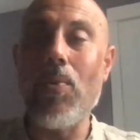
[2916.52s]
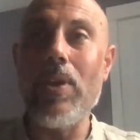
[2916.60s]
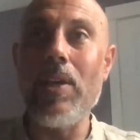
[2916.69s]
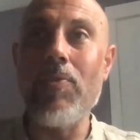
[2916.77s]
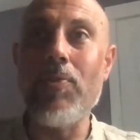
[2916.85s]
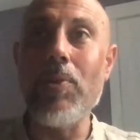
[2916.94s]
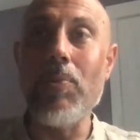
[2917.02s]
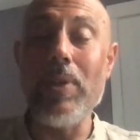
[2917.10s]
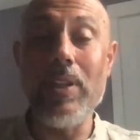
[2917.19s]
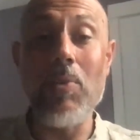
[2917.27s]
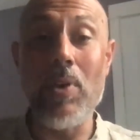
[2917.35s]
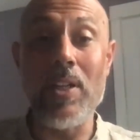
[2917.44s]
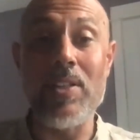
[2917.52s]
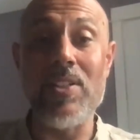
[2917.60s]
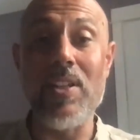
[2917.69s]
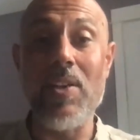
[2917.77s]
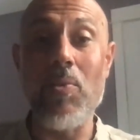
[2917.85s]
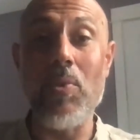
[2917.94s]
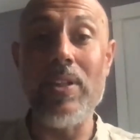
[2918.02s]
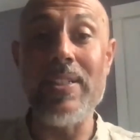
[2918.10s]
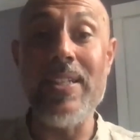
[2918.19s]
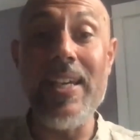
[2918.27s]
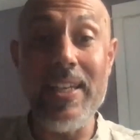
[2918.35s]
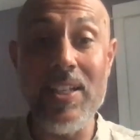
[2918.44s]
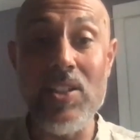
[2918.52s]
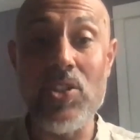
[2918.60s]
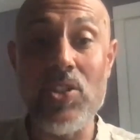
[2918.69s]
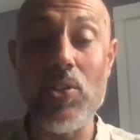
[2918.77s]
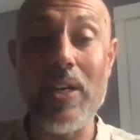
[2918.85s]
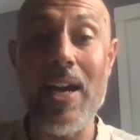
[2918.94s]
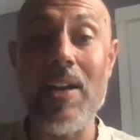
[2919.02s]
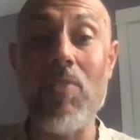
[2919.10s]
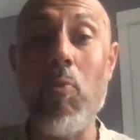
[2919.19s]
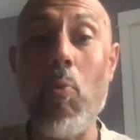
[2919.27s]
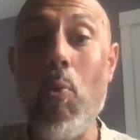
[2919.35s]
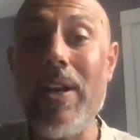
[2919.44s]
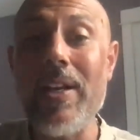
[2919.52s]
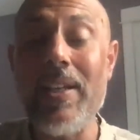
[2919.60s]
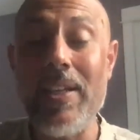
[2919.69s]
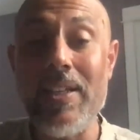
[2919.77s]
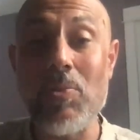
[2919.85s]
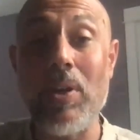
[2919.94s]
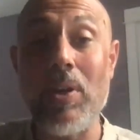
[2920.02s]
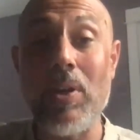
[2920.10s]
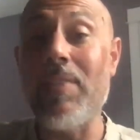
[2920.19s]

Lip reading: if we really want to dig into kind of what it is, well,